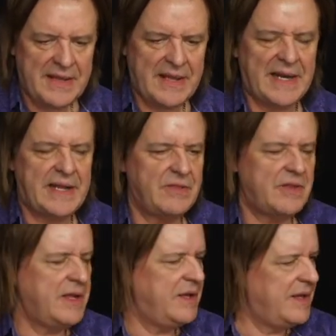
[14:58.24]
Getting
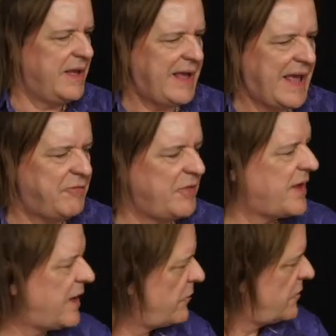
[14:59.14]
the
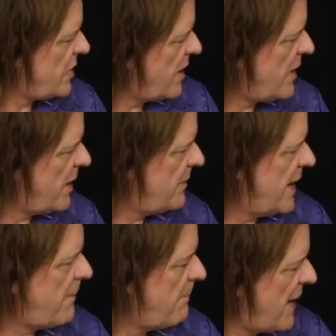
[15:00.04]
everything else to come up yeah. and